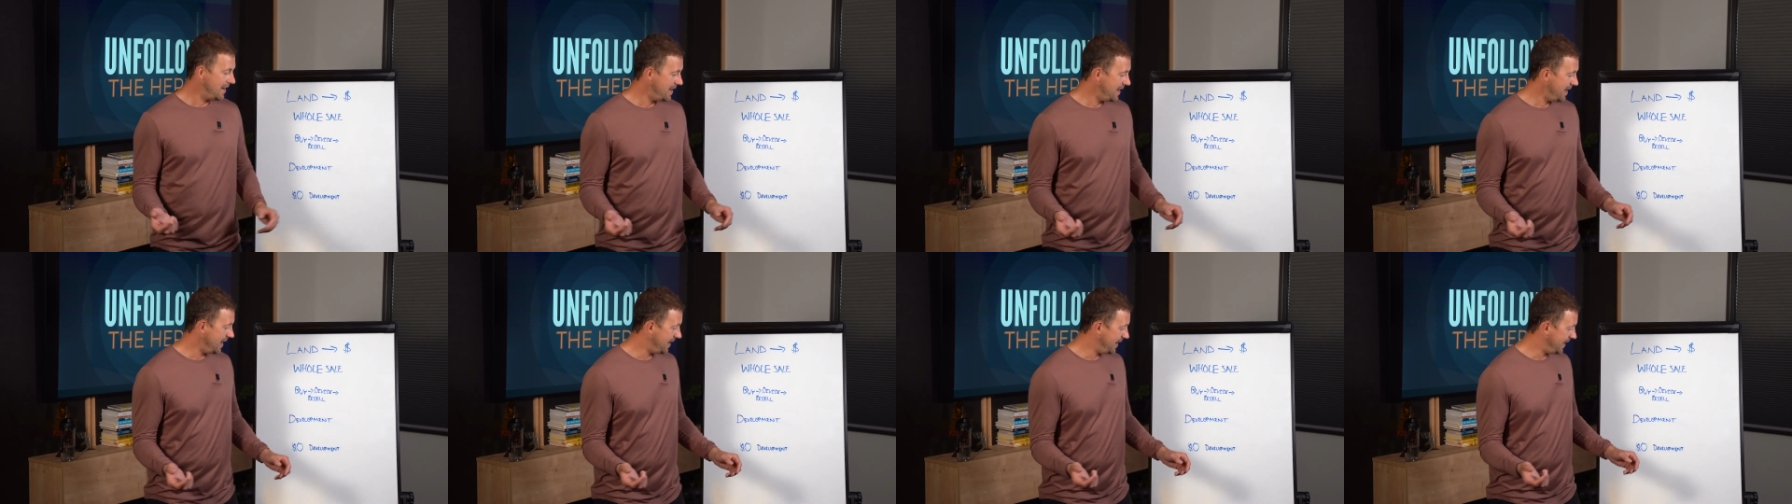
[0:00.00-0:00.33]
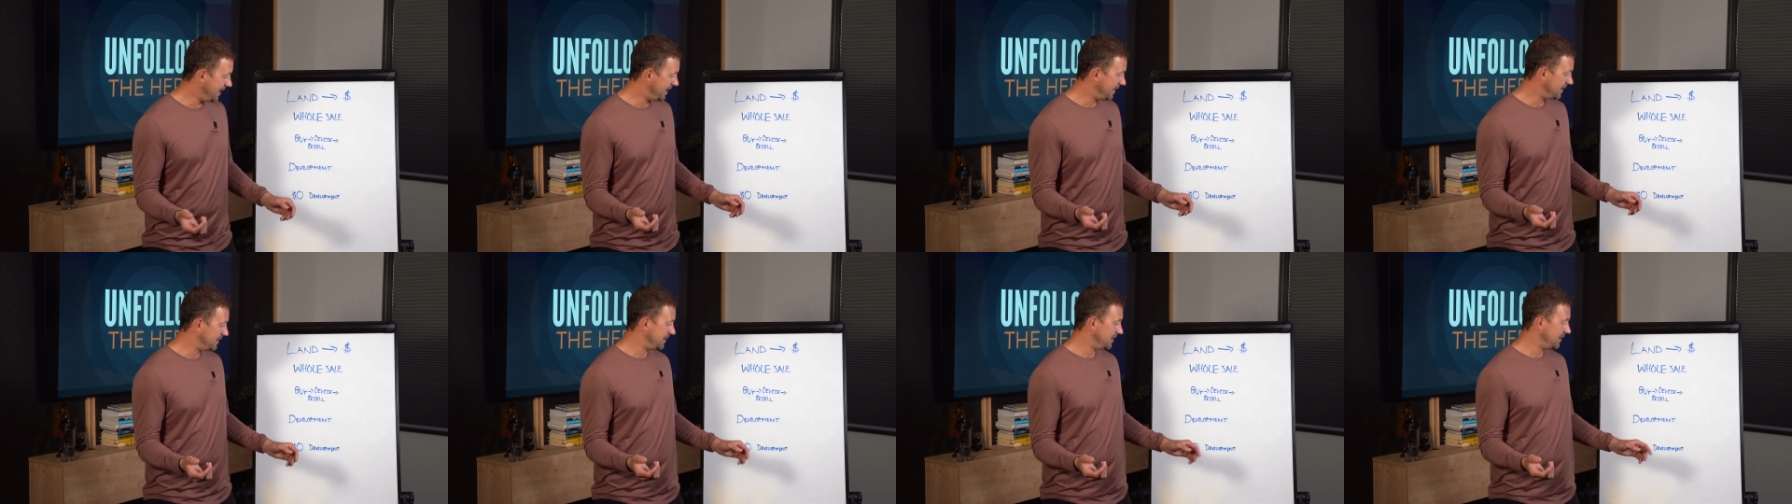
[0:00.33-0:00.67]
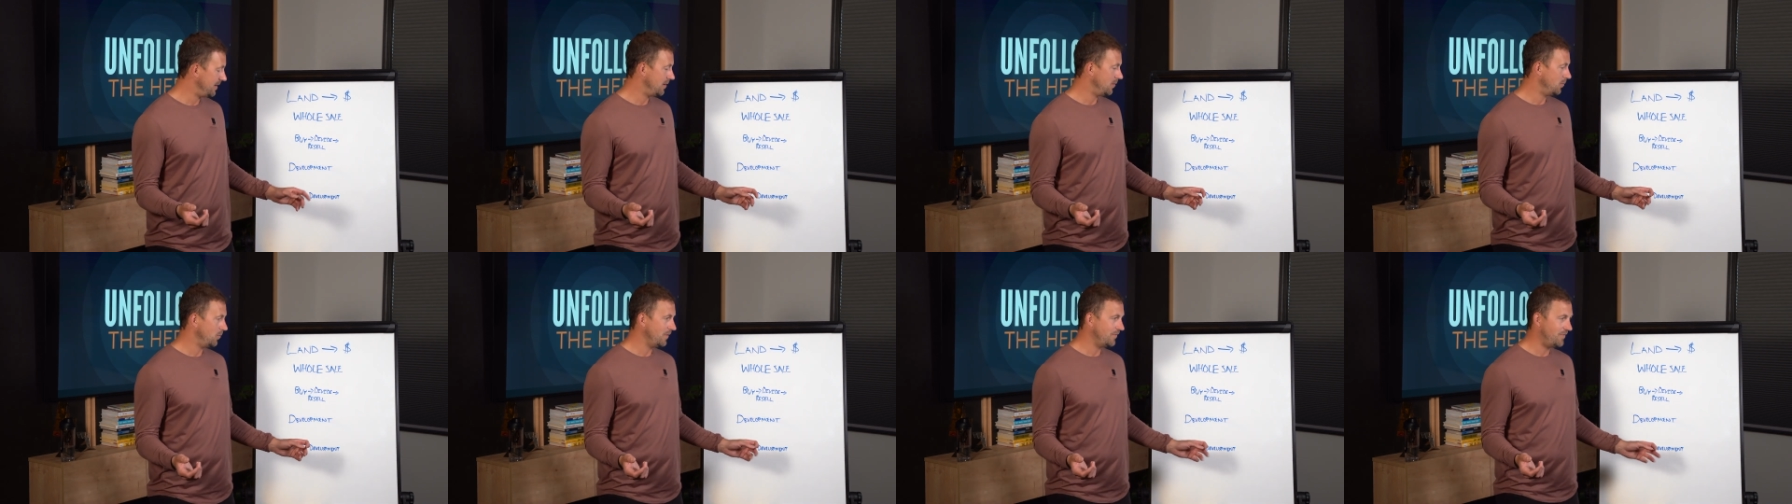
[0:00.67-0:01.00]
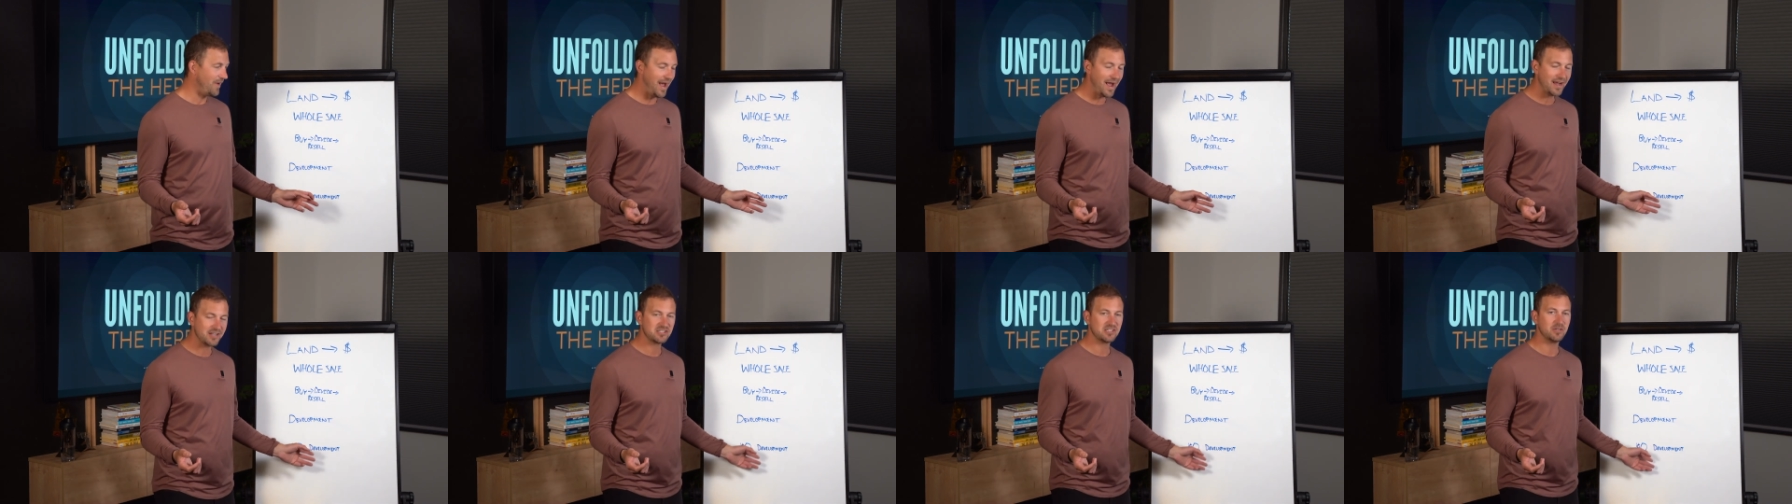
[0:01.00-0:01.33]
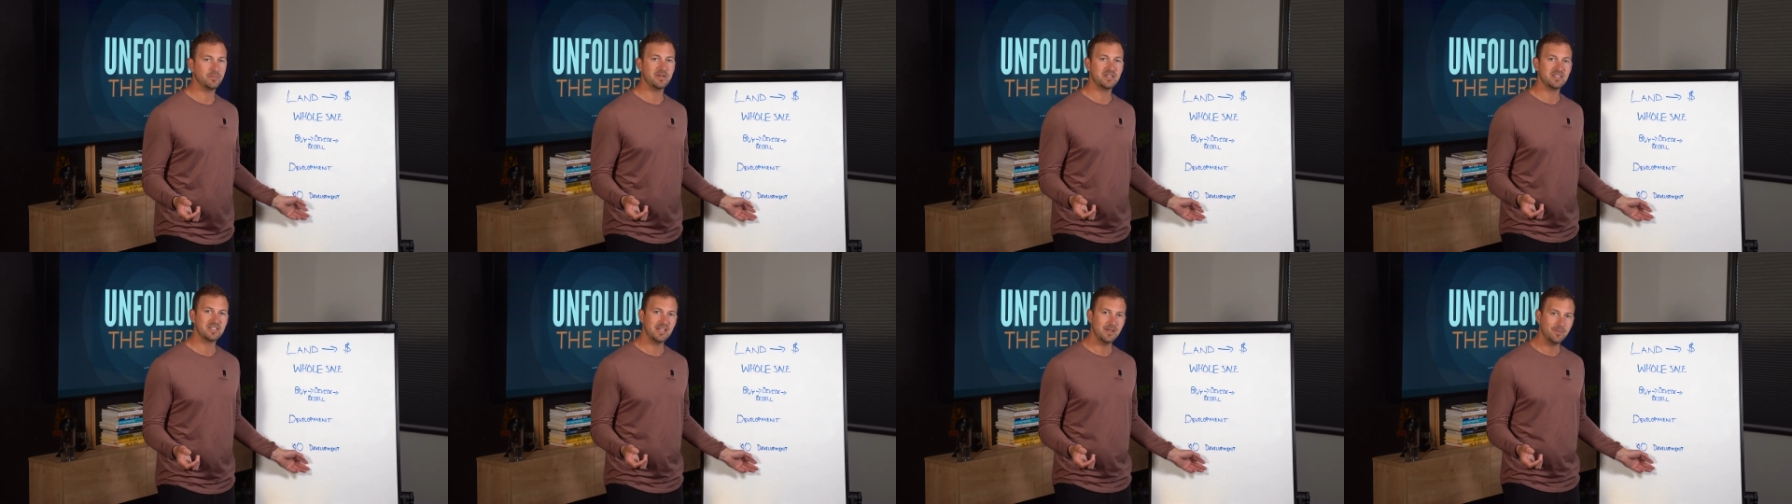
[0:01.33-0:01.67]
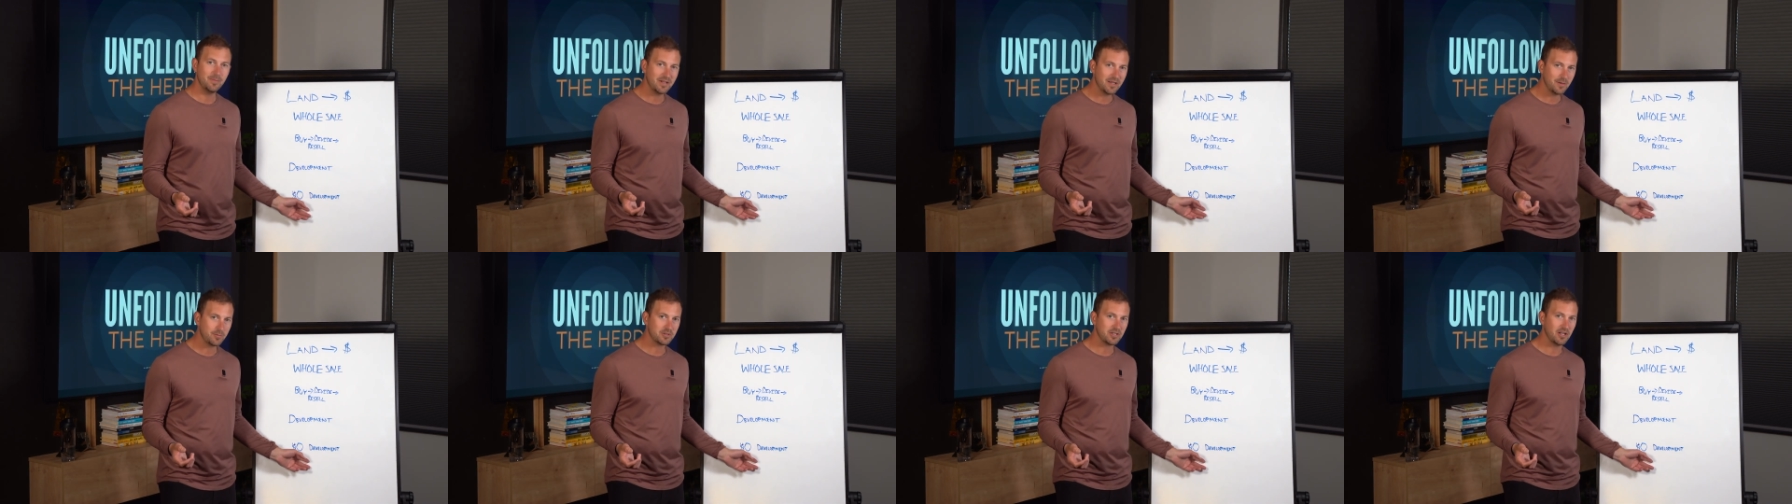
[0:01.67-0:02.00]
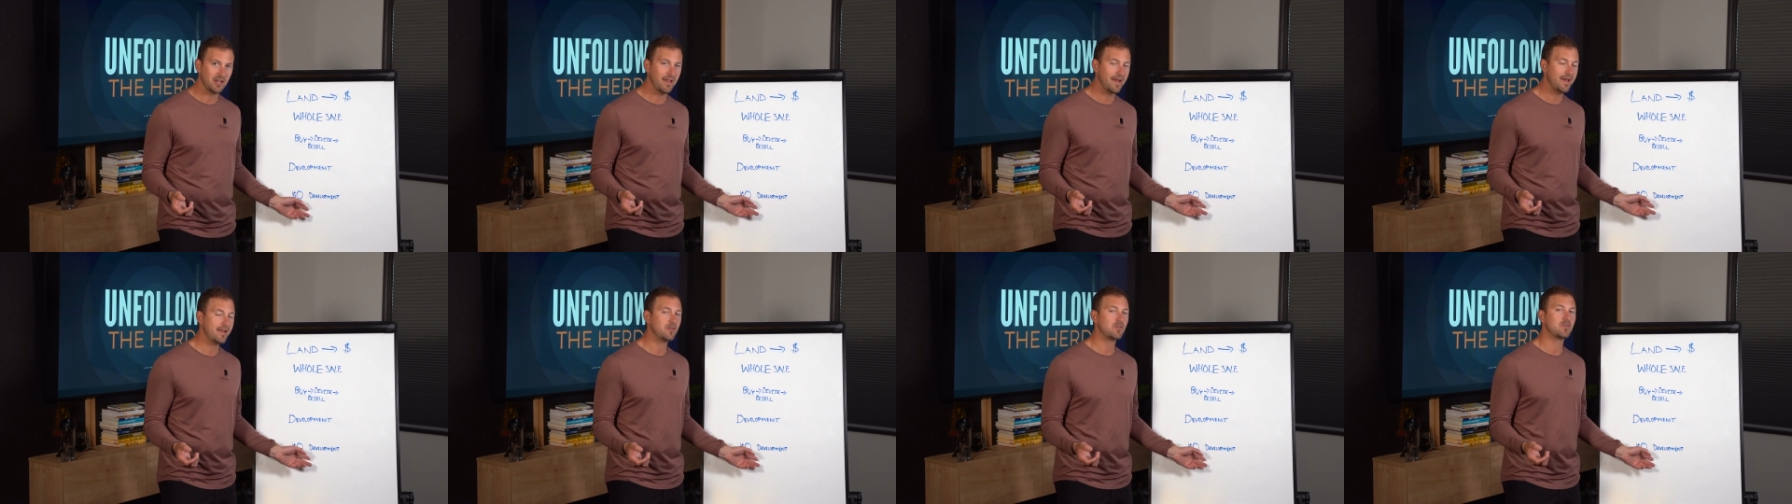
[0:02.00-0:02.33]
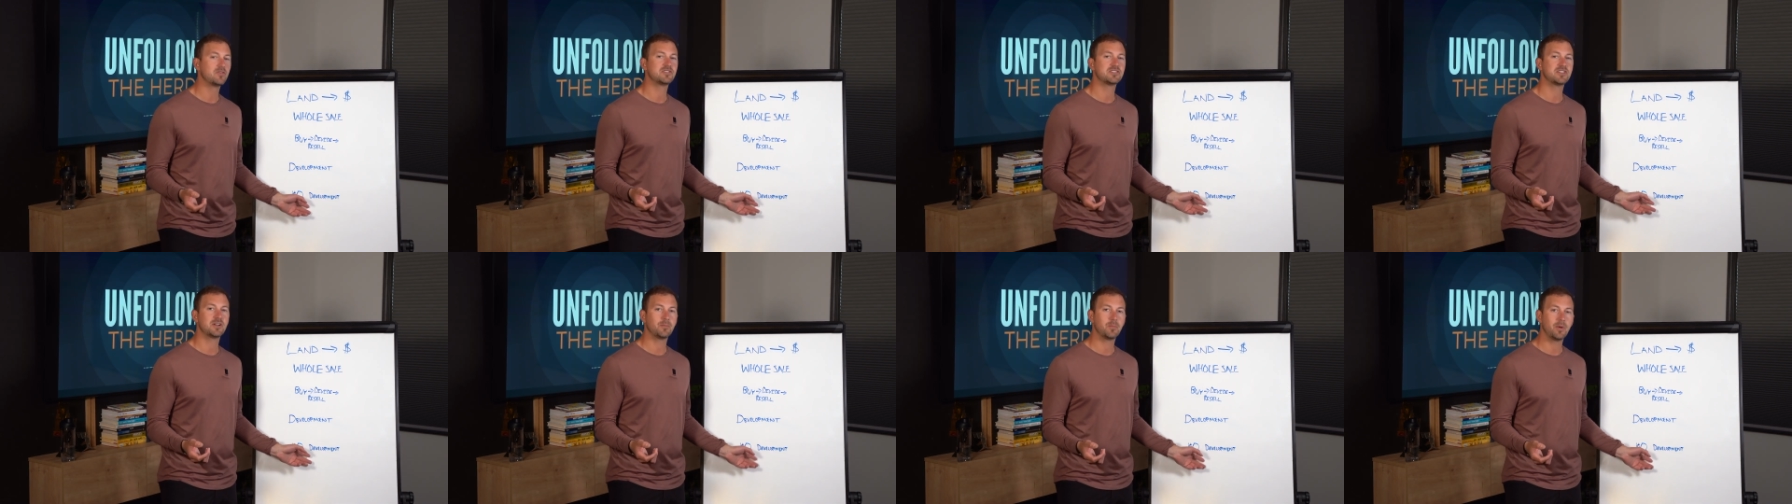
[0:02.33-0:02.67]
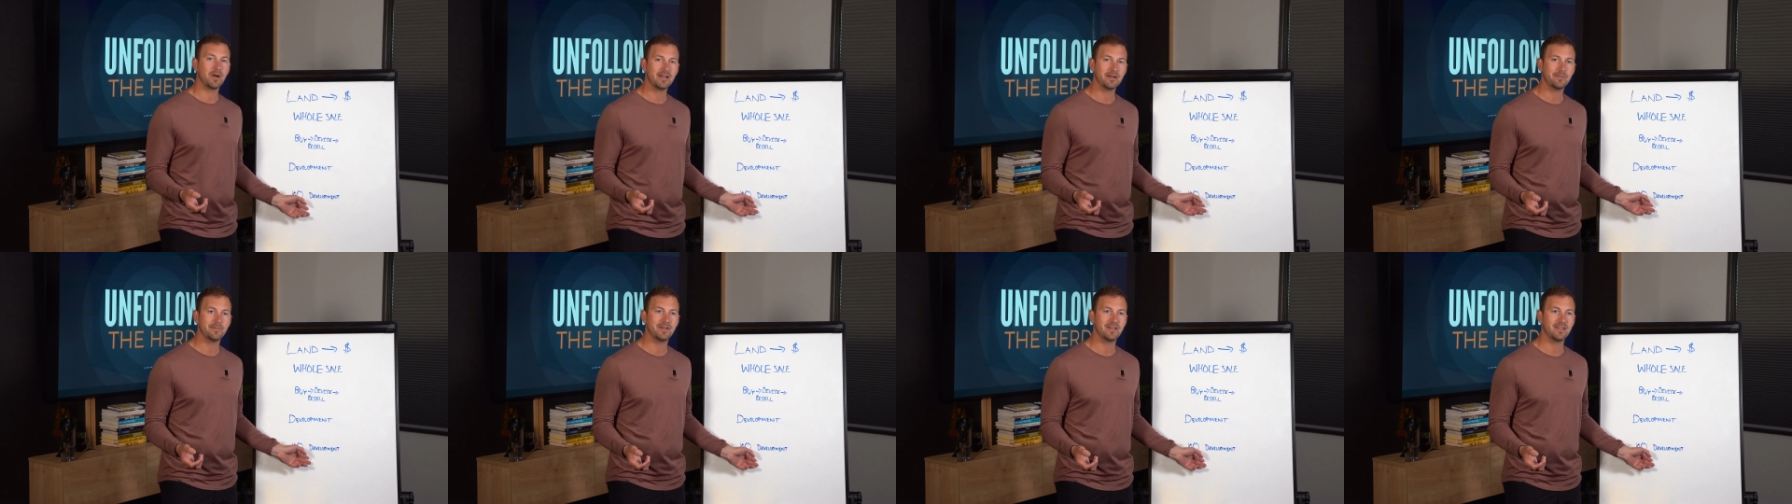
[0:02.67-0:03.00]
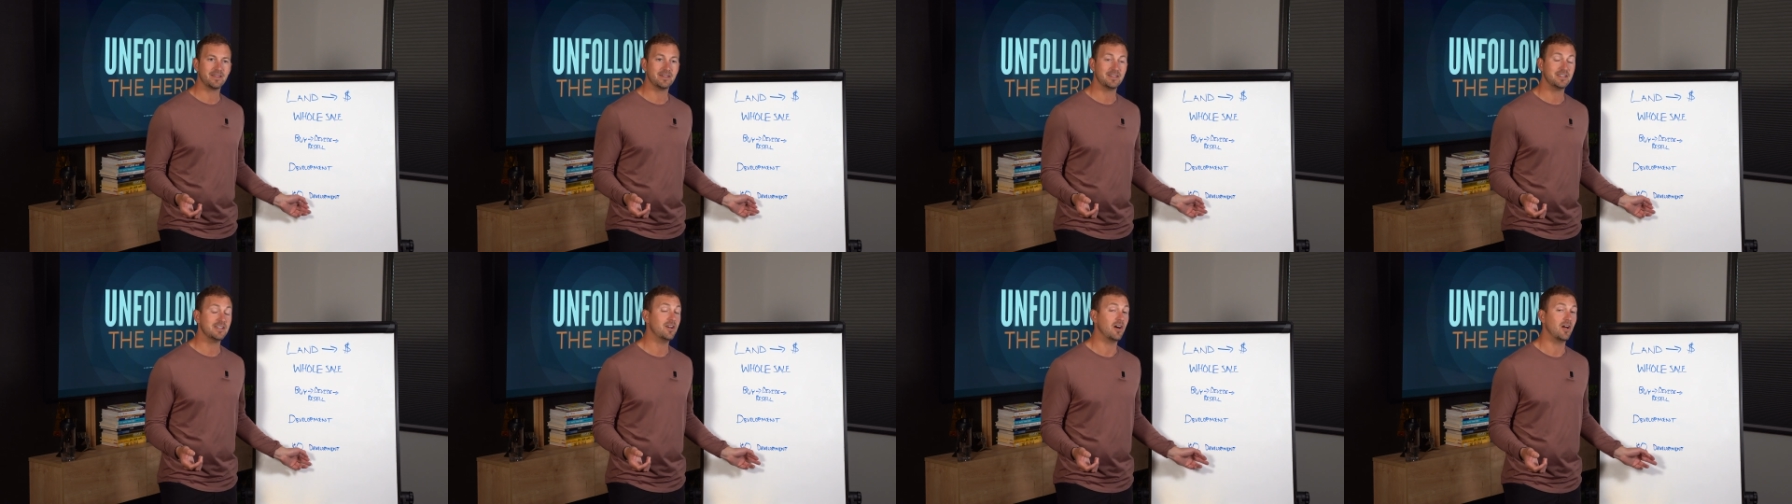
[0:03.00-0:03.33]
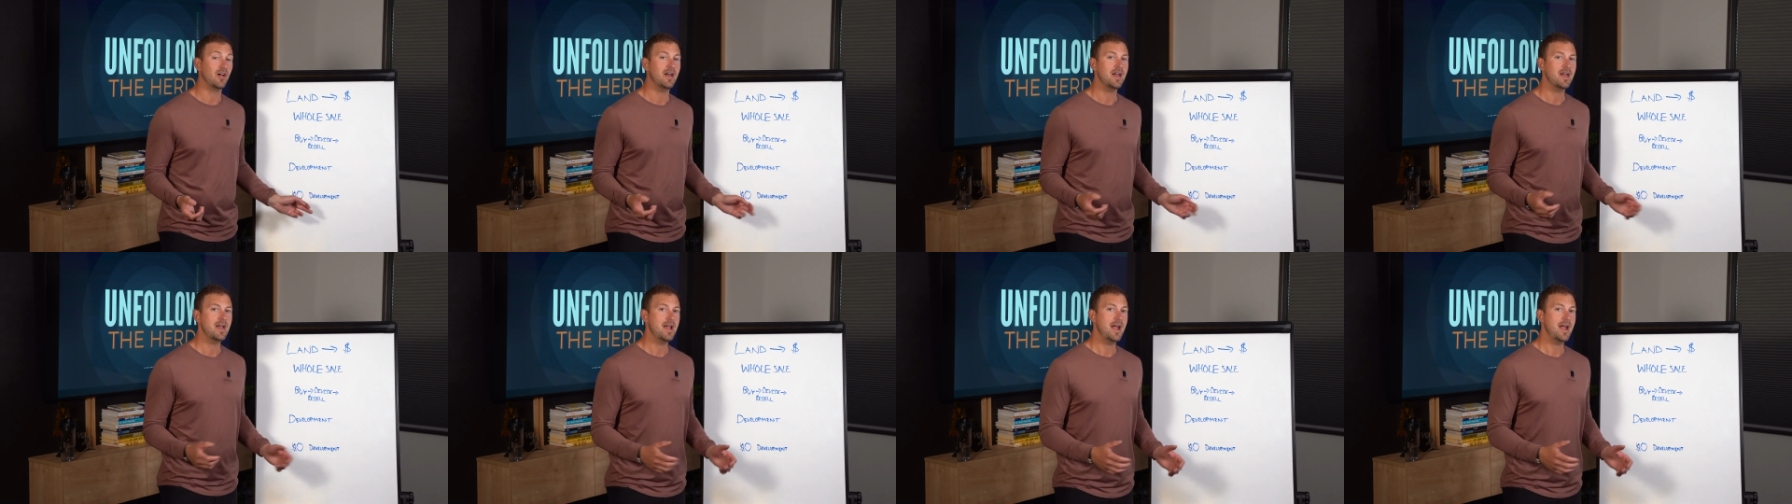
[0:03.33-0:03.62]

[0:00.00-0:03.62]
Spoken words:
And we've actually been teaming up with the landowners and bringing them into the deal.